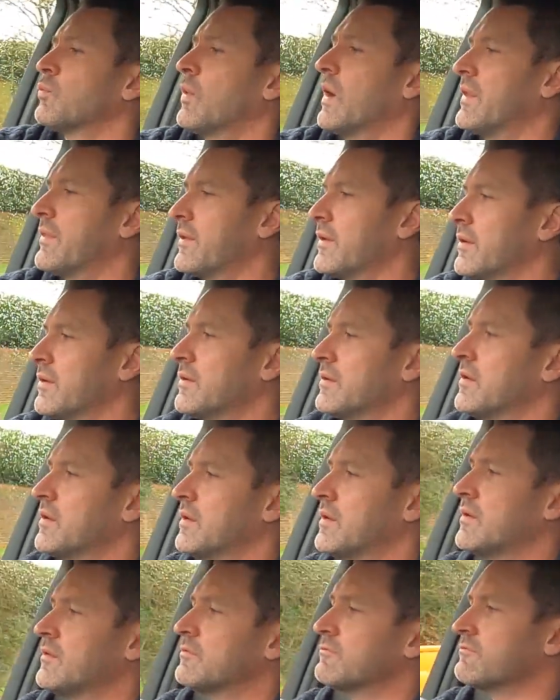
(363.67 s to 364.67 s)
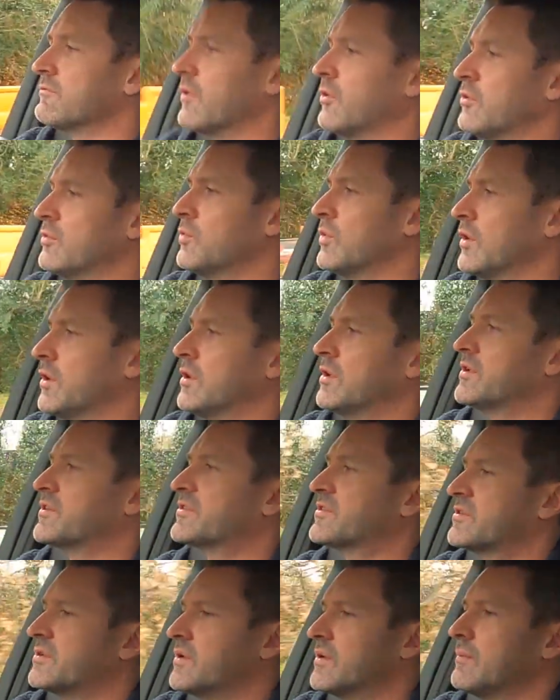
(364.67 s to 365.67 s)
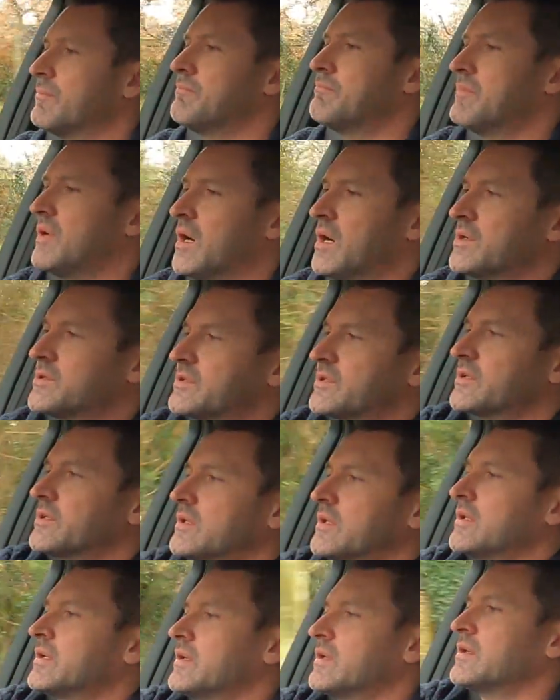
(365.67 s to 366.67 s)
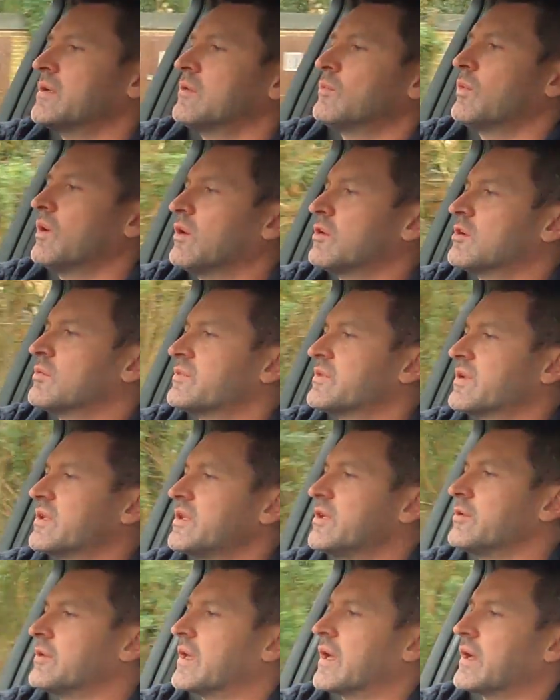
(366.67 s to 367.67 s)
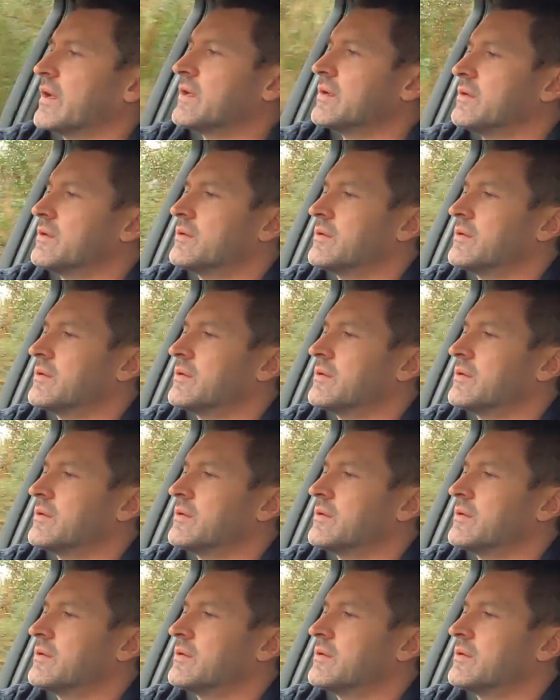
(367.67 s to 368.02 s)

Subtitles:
Weather, roadworks, mud. Welcome to the UK.